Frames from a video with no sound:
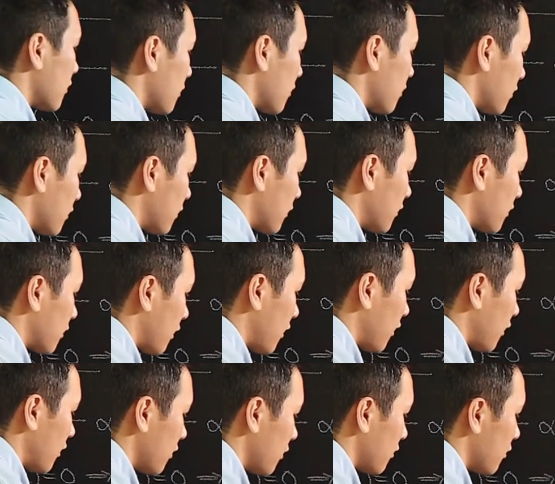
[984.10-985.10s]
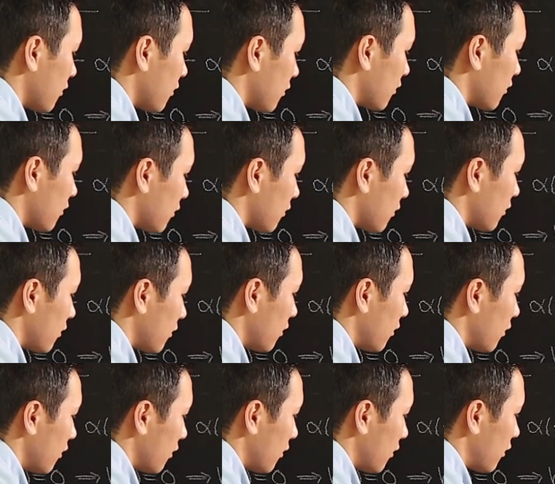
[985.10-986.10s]
This is a
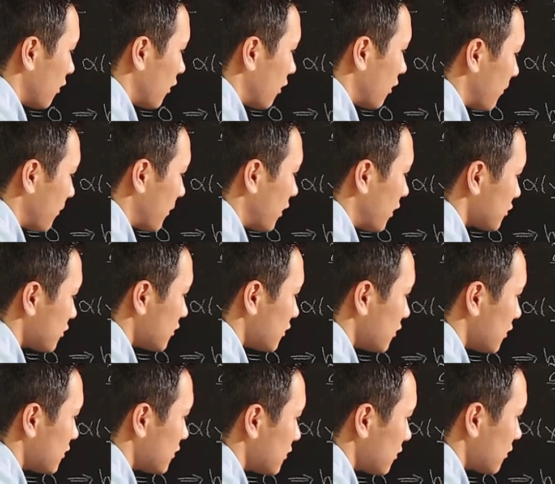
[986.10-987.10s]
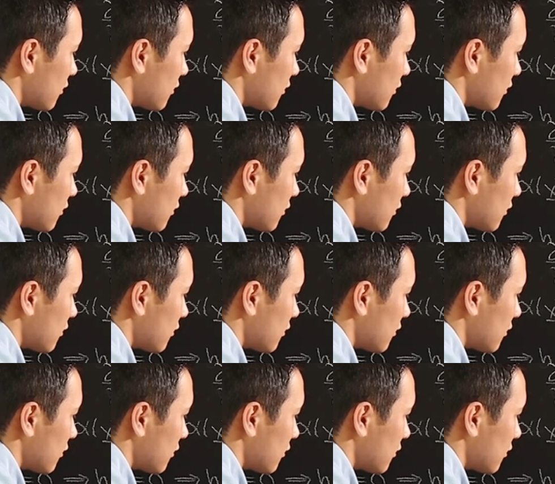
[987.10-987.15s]
homogeneous